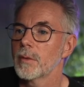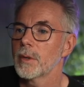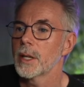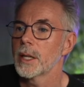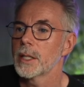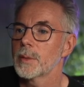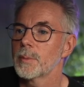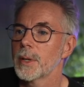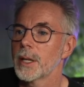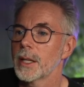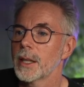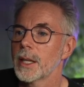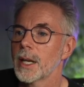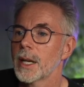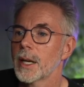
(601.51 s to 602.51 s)
Let's pick
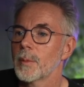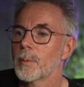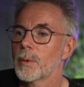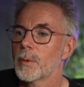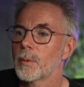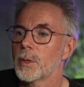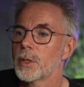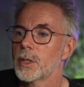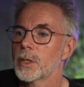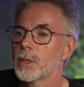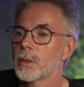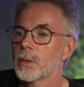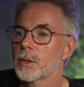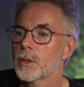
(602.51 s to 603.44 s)
the app, which is Google